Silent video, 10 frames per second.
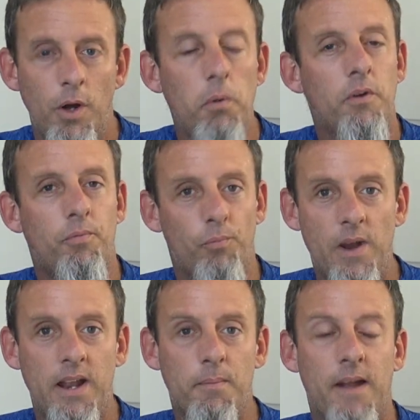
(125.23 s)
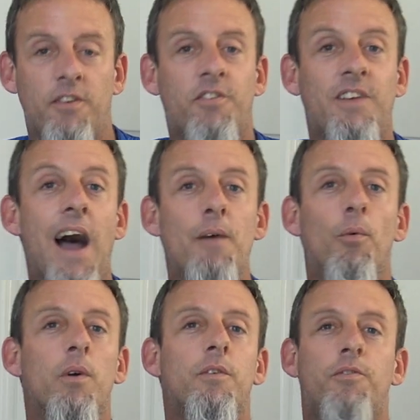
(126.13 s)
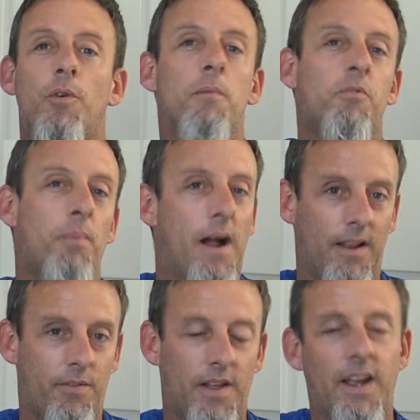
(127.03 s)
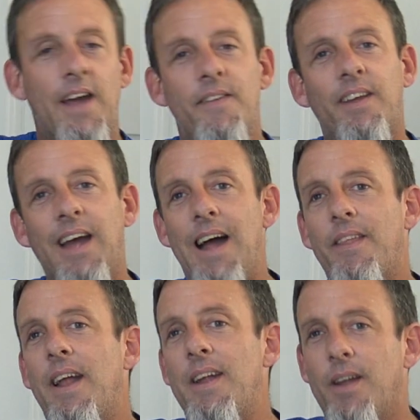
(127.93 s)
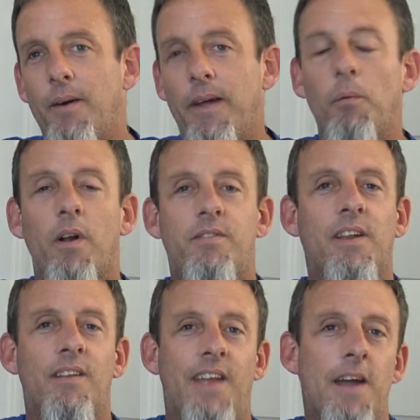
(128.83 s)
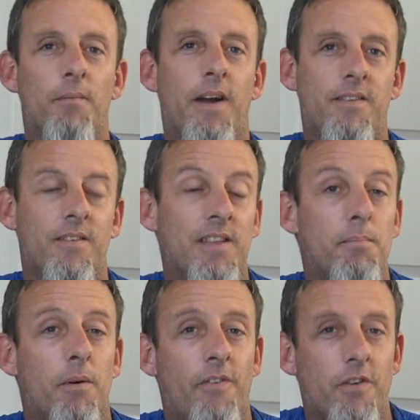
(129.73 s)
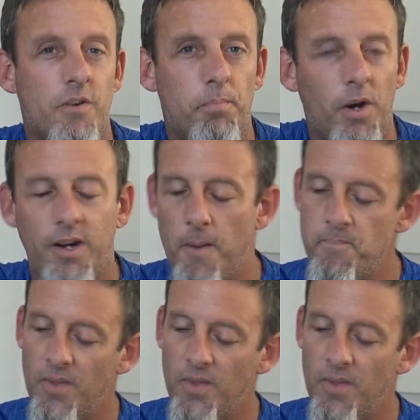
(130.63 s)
who was reading about a sky warning storm spotting thing and the guy that I know that wants to get his ham license that prefers a book,